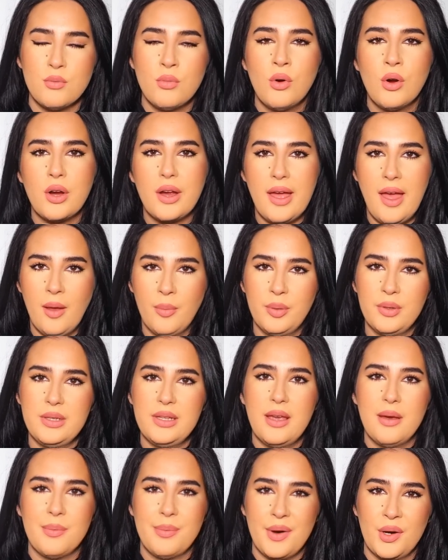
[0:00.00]
More
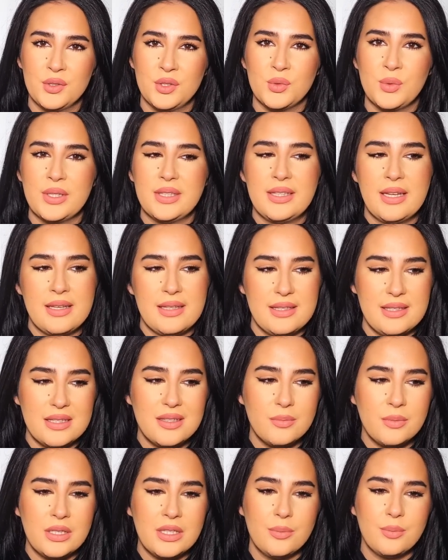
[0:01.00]
appley and powdery than
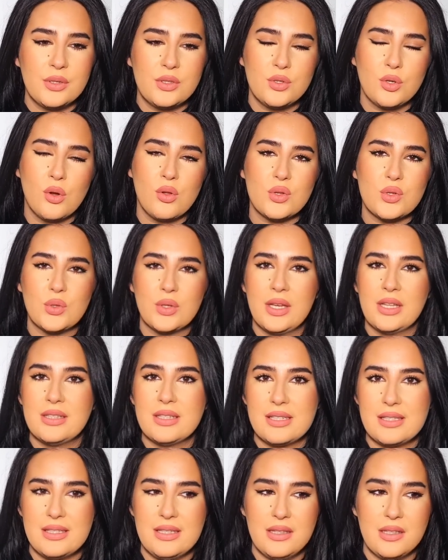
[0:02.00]
cinnamony, but you also get
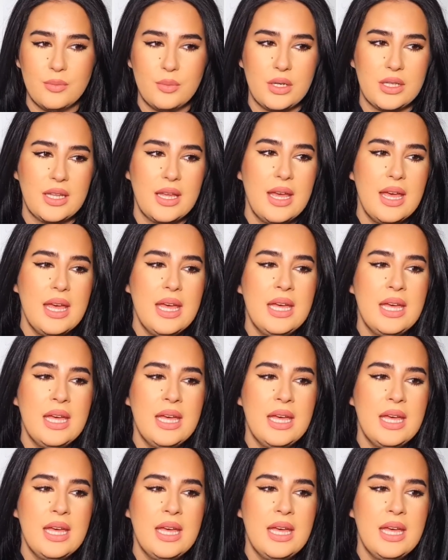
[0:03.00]
the cinnamon.